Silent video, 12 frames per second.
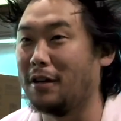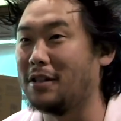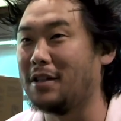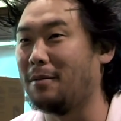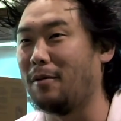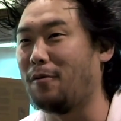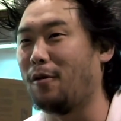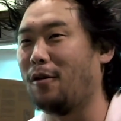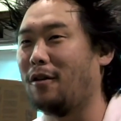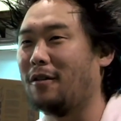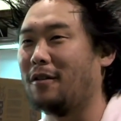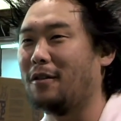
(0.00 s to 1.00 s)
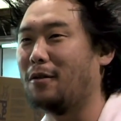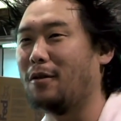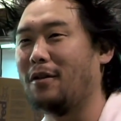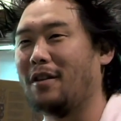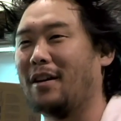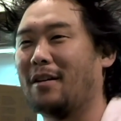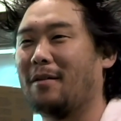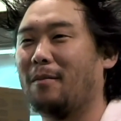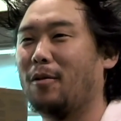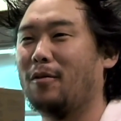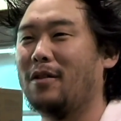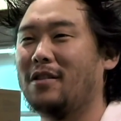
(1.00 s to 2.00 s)
did they say before you were in like
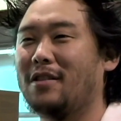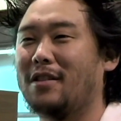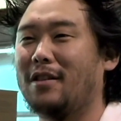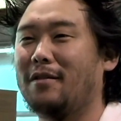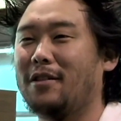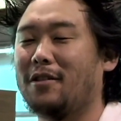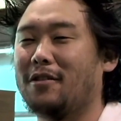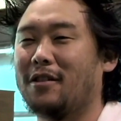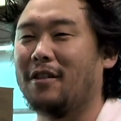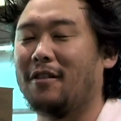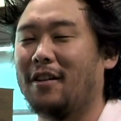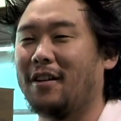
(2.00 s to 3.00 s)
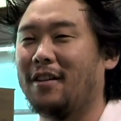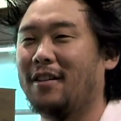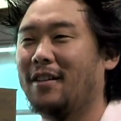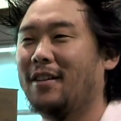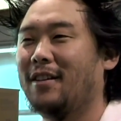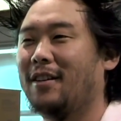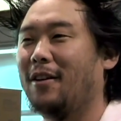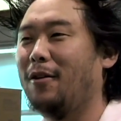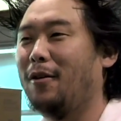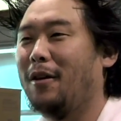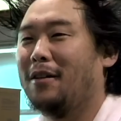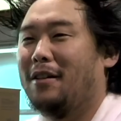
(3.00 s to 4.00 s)
movies and TV shows? And they're like,
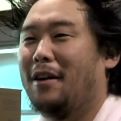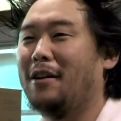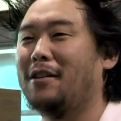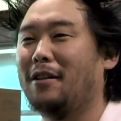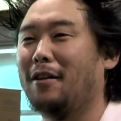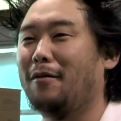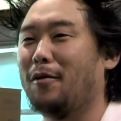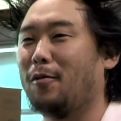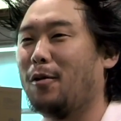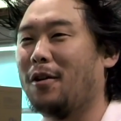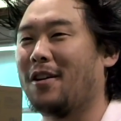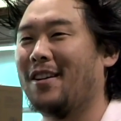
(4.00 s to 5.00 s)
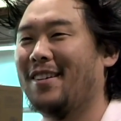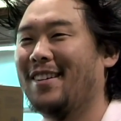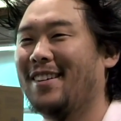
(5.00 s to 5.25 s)
oh, I love your work.